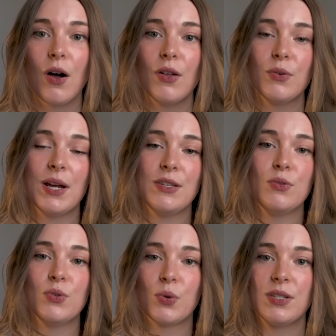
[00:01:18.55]
all the way
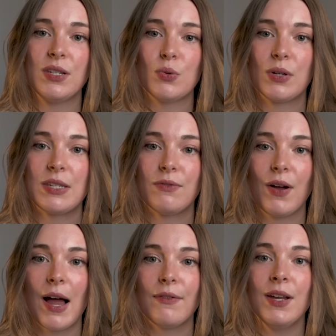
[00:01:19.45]
to
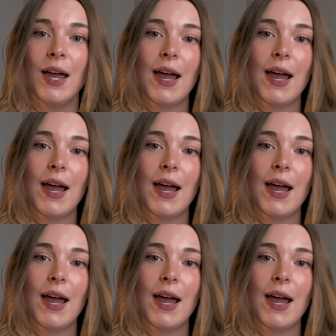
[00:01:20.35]
2025,